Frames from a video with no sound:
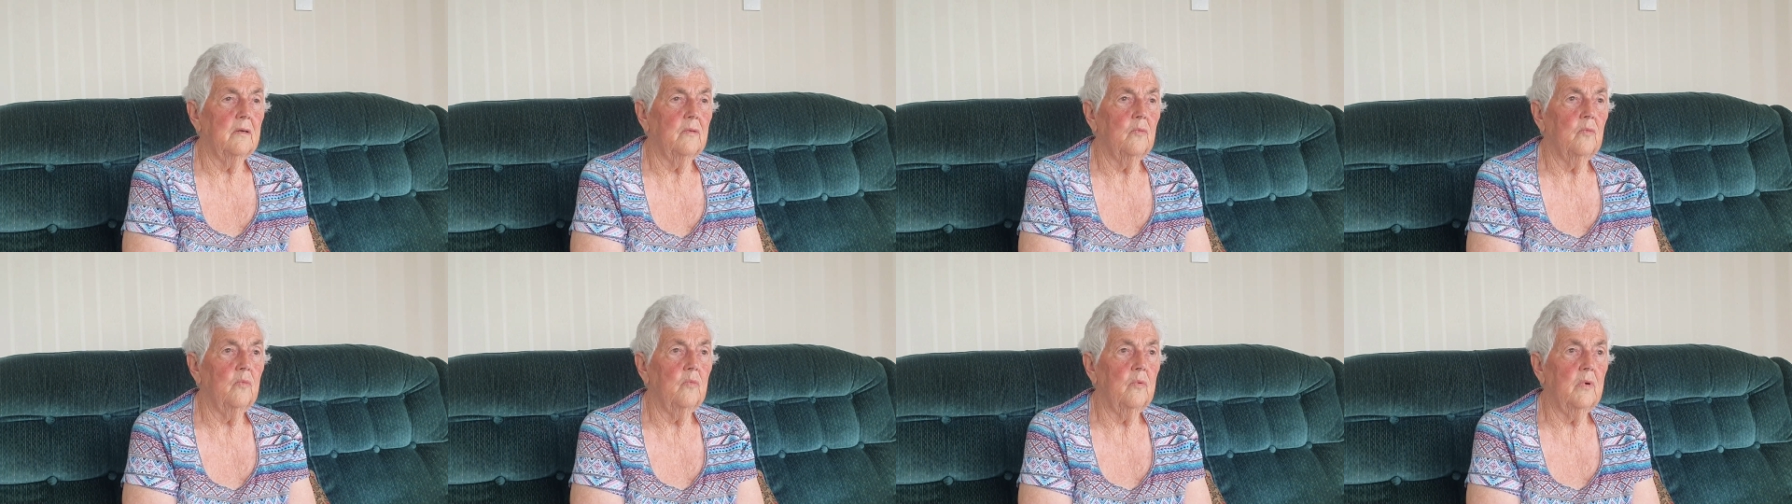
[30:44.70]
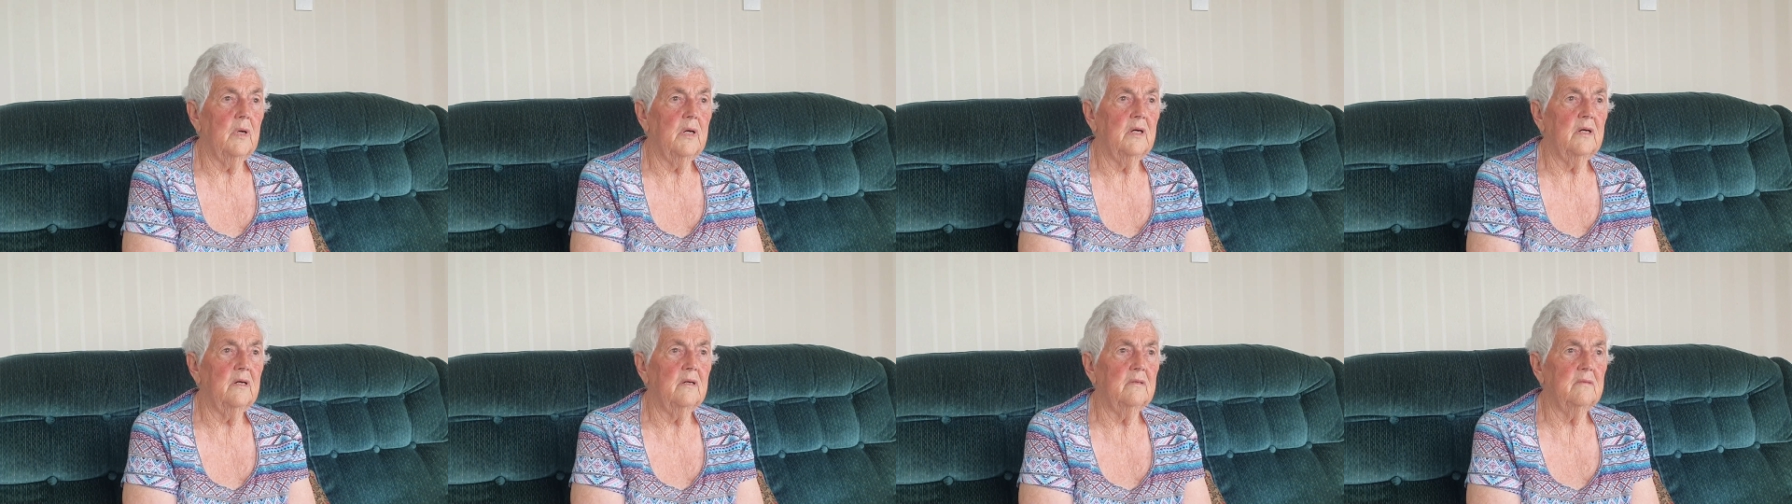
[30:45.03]

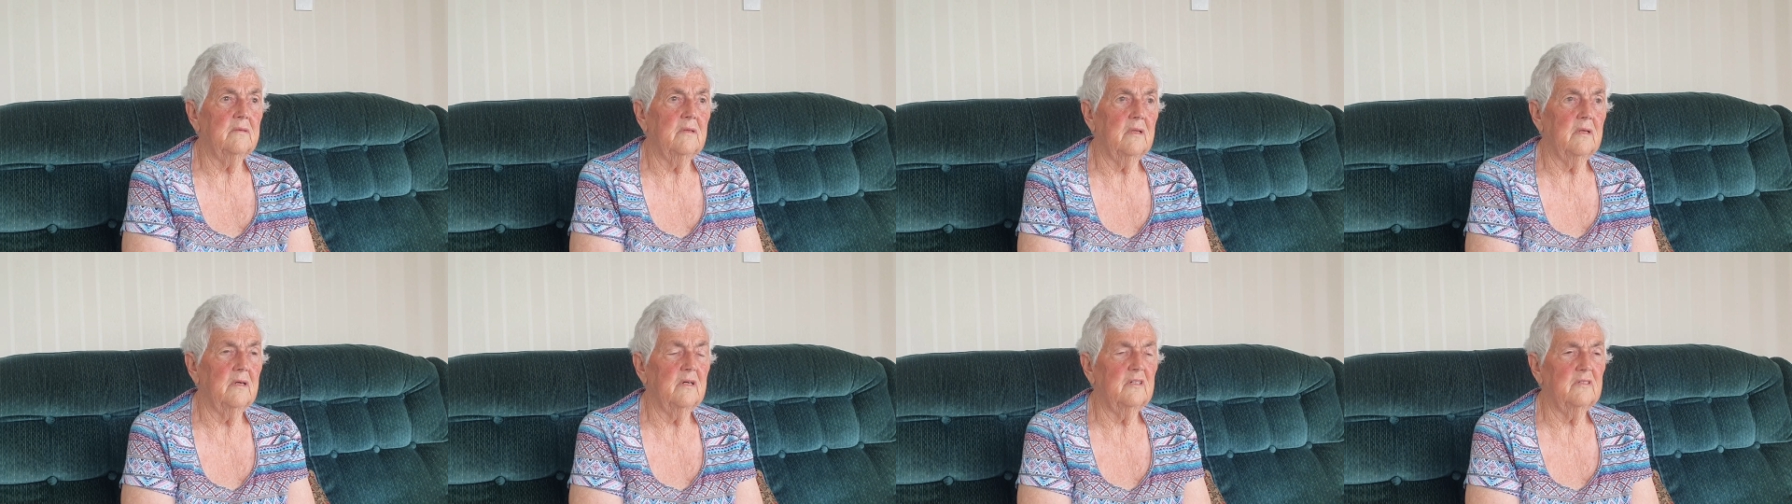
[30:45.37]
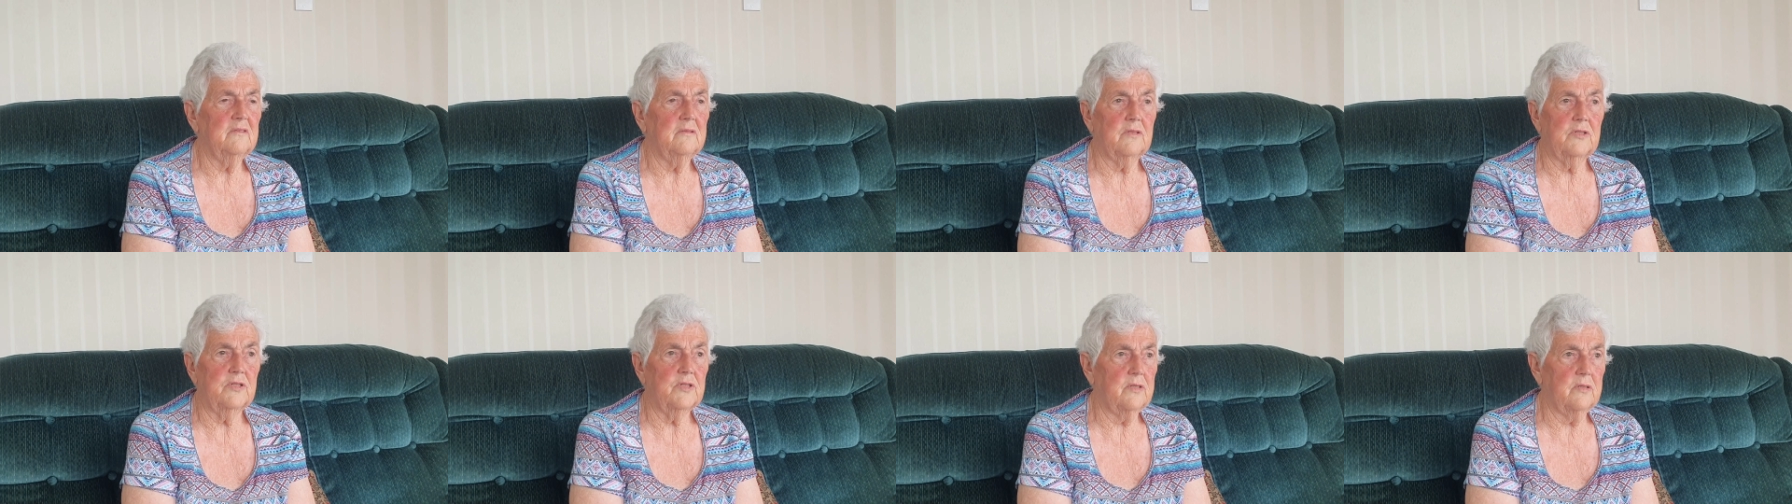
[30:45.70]
wow,
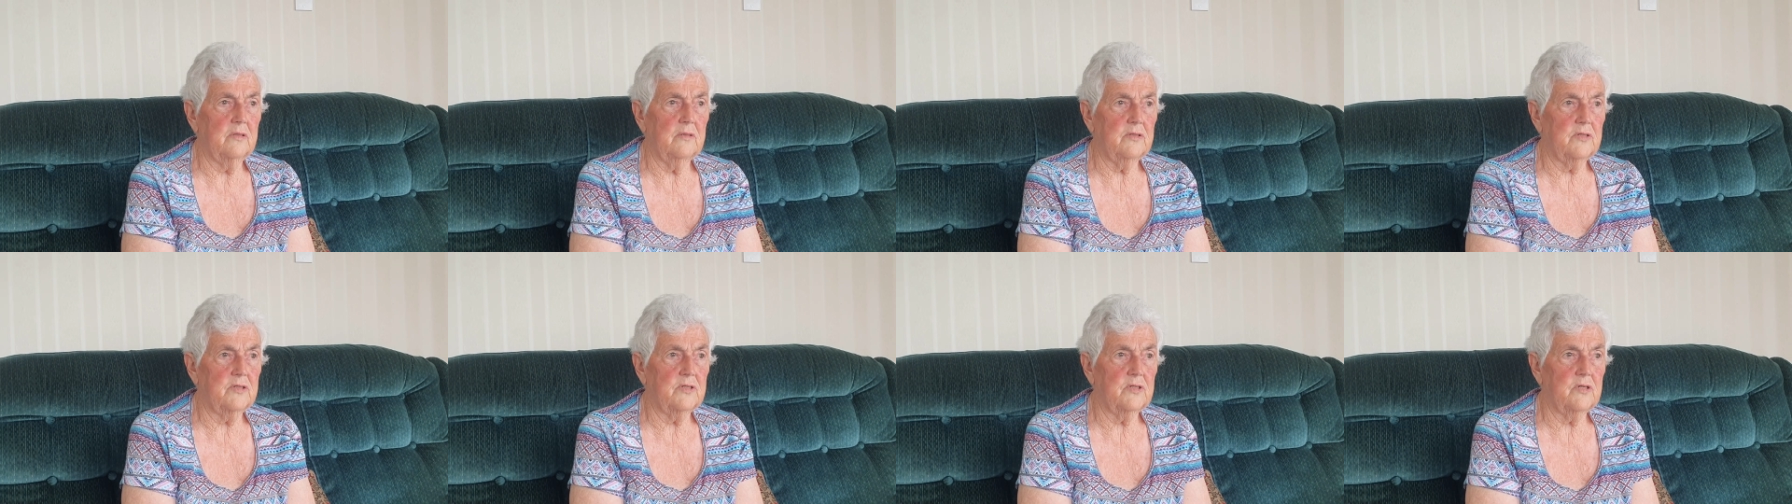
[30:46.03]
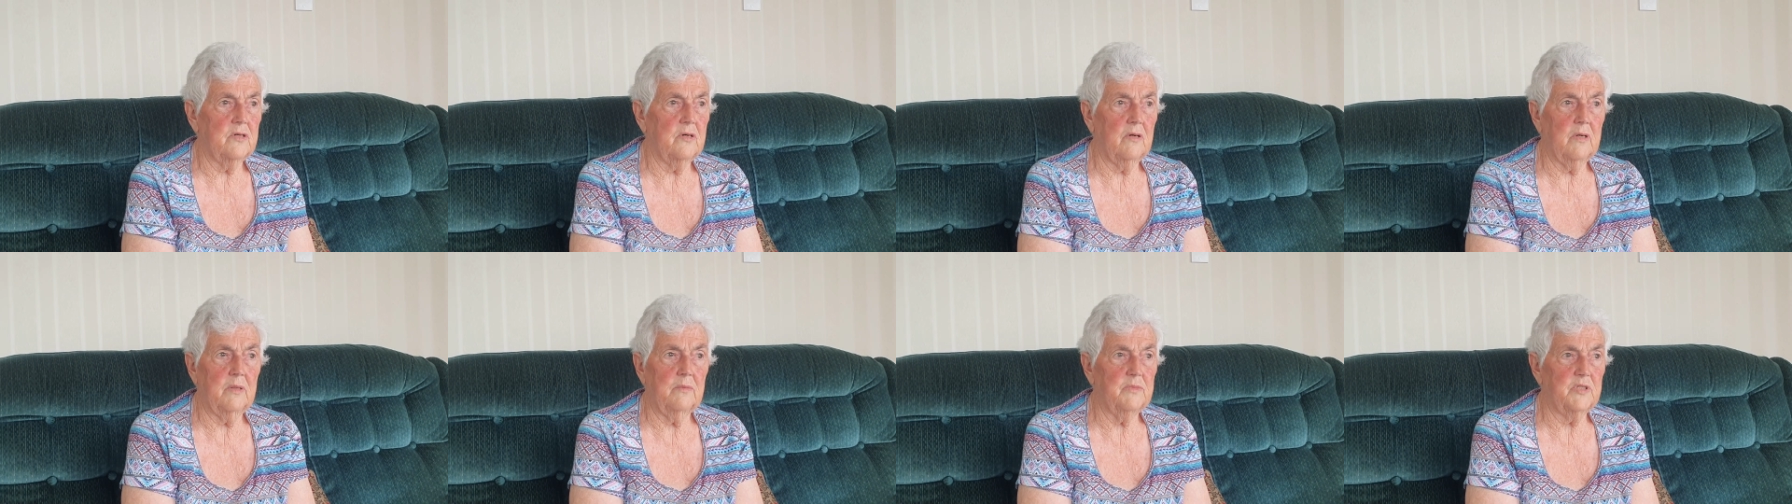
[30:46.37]
oh,
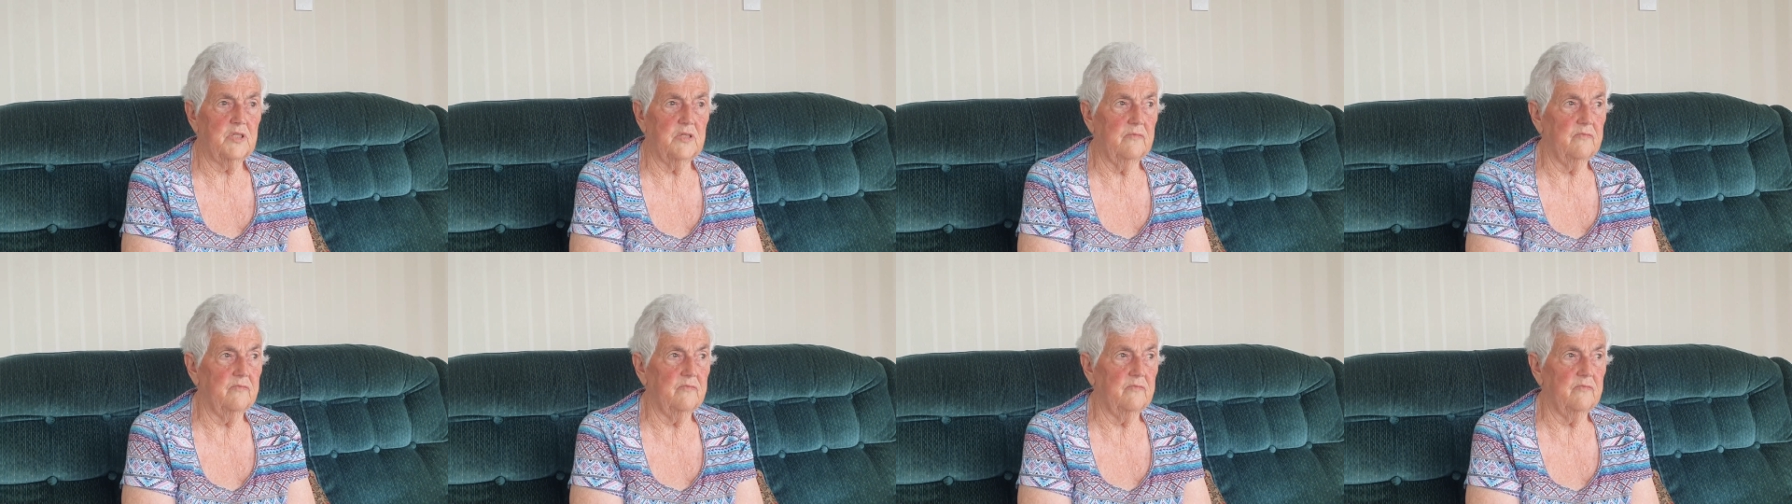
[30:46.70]
times